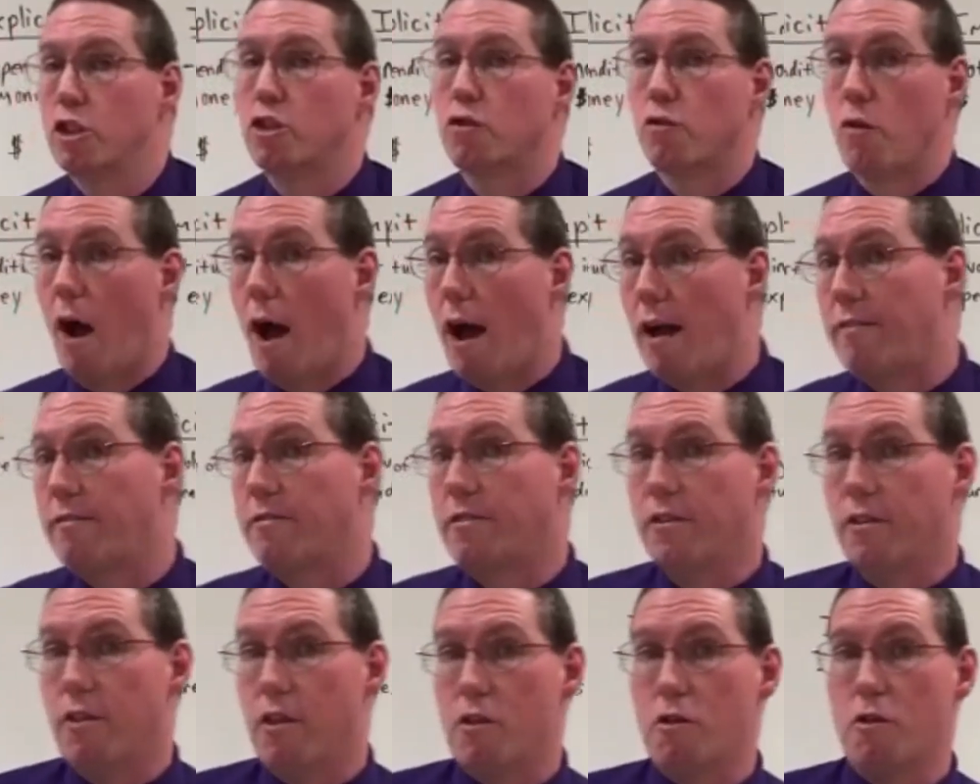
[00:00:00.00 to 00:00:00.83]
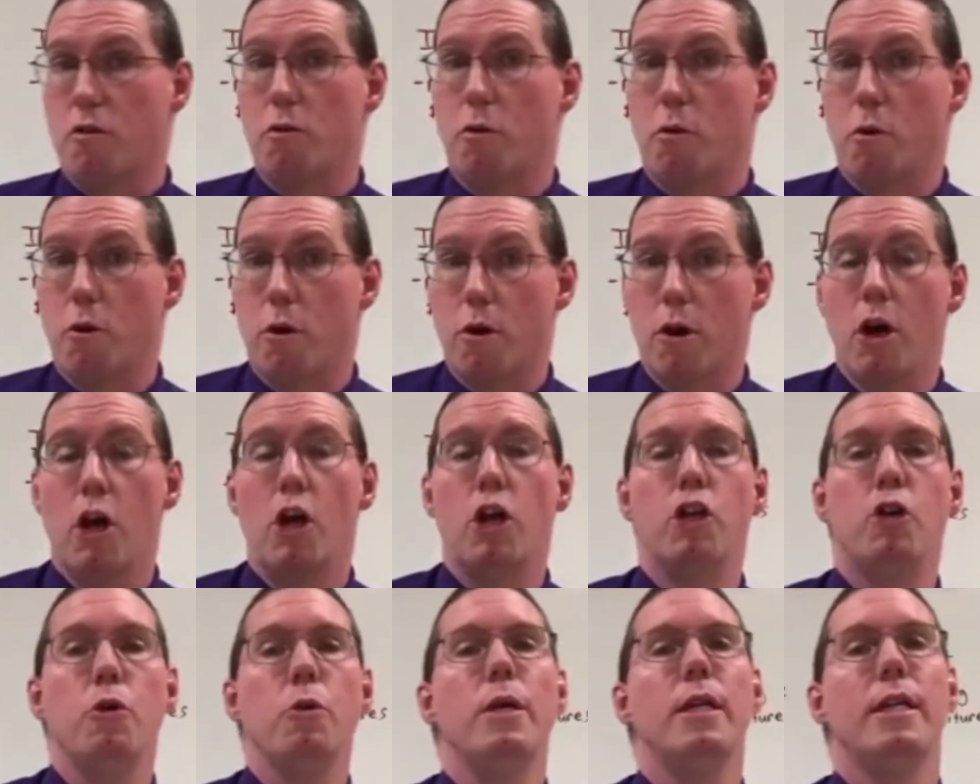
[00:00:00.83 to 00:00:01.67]
to drive to the store?
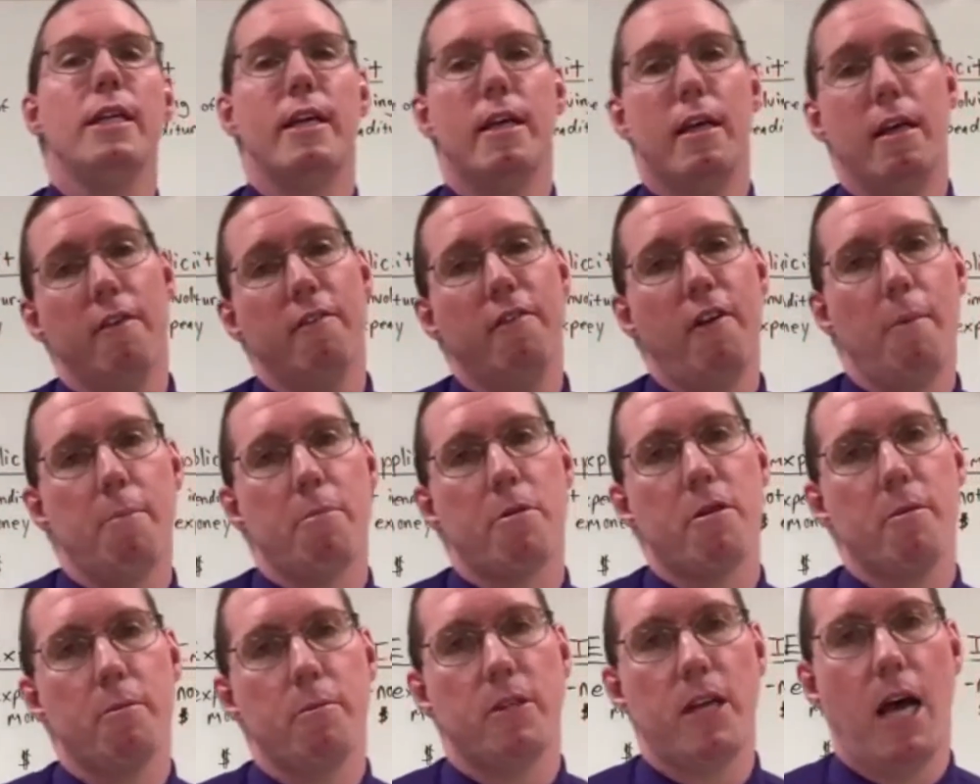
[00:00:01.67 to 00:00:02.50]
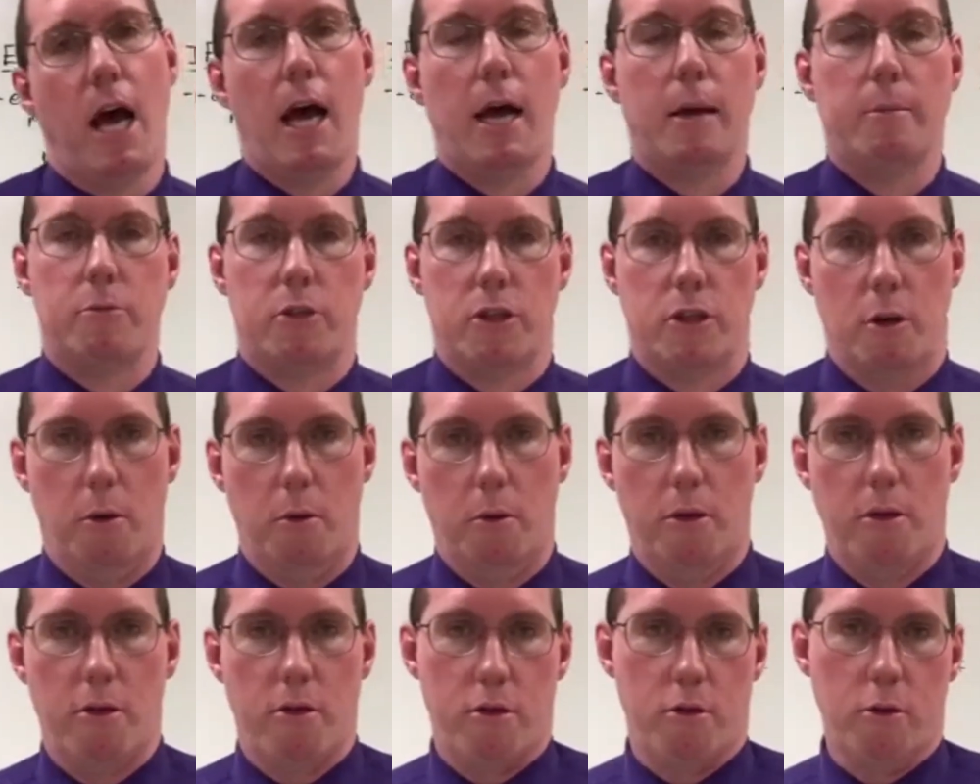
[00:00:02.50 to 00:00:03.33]
You had to give up some time to go
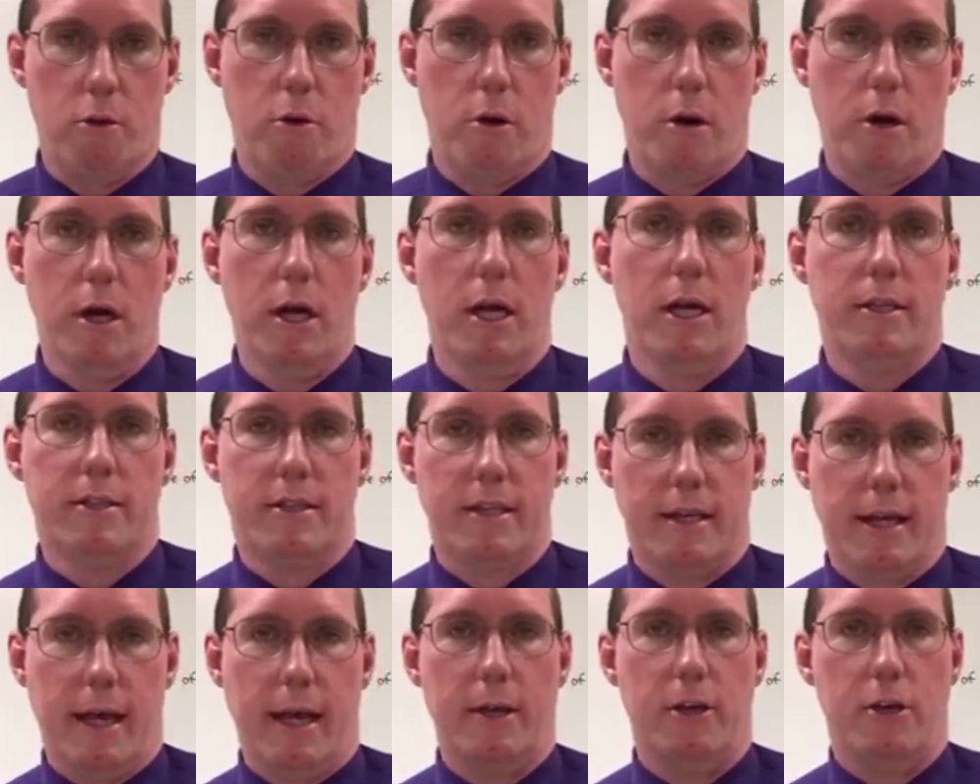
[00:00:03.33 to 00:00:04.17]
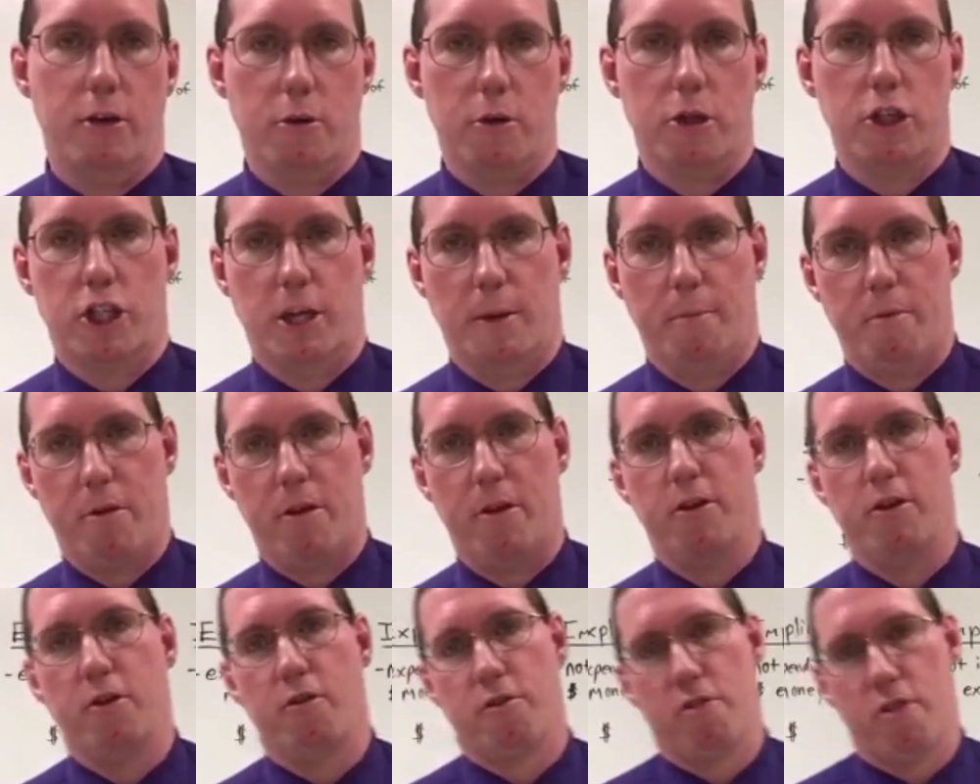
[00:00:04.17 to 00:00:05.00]
to the store to get your chips
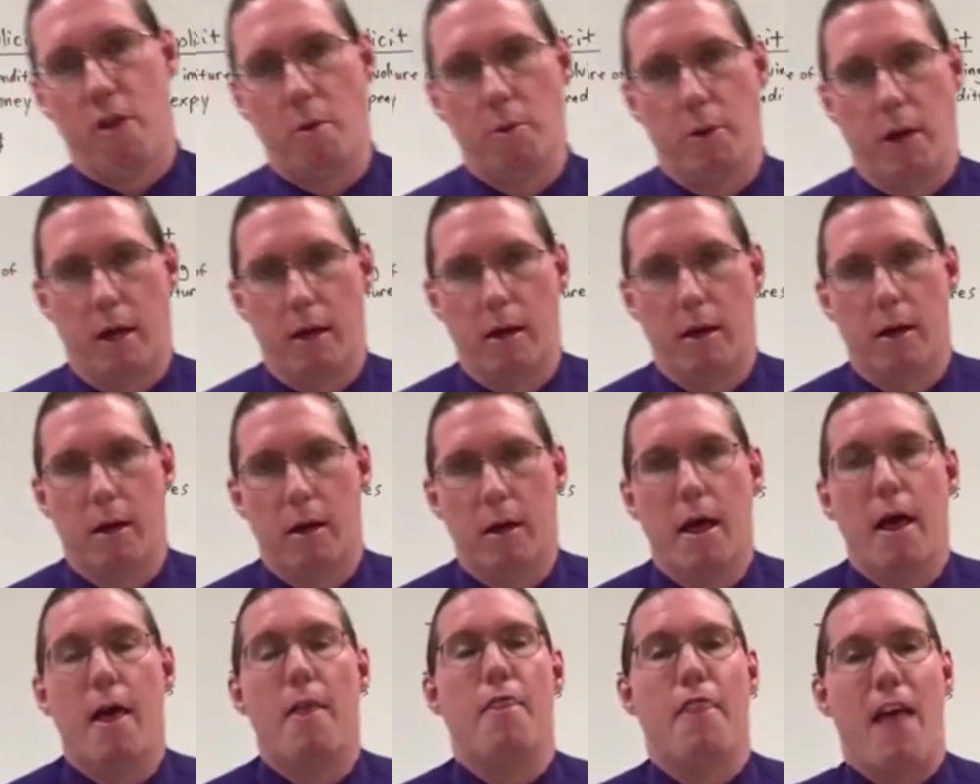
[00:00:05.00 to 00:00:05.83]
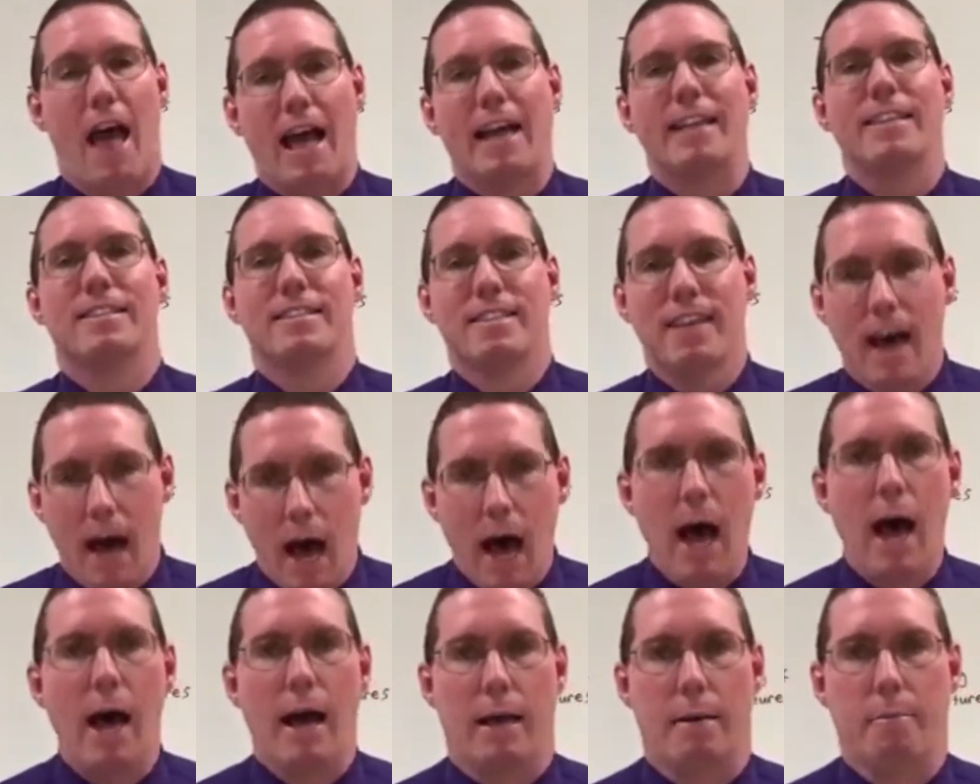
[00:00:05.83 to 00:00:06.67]
and your soda. That
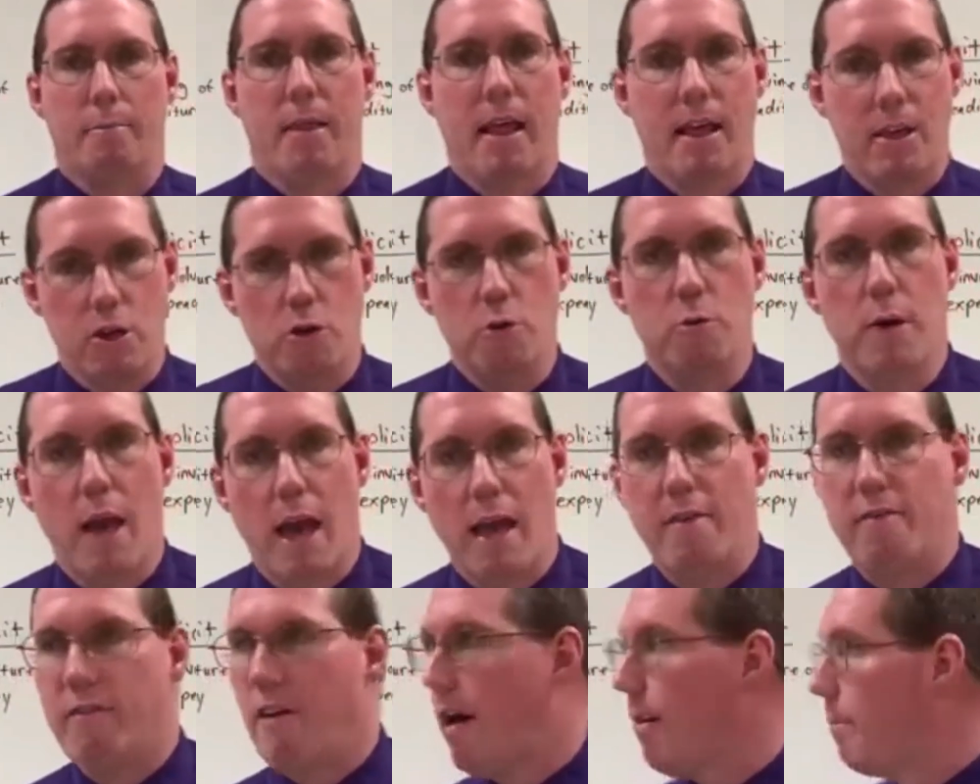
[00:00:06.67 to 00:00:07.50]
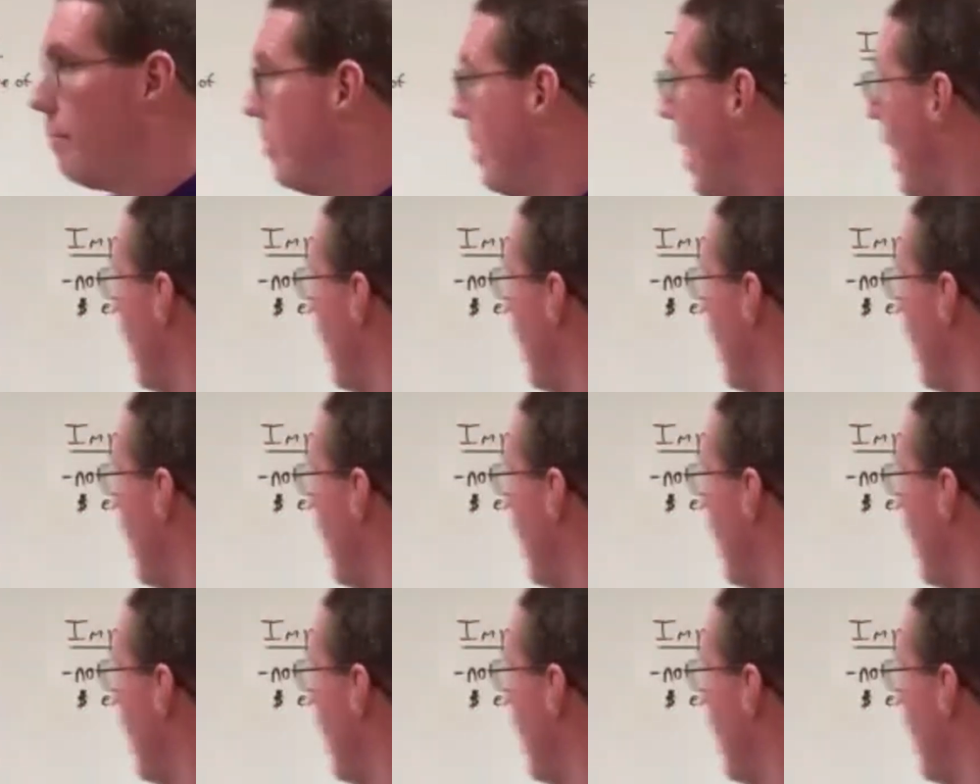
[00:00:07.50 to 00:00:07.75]
time that you gave up,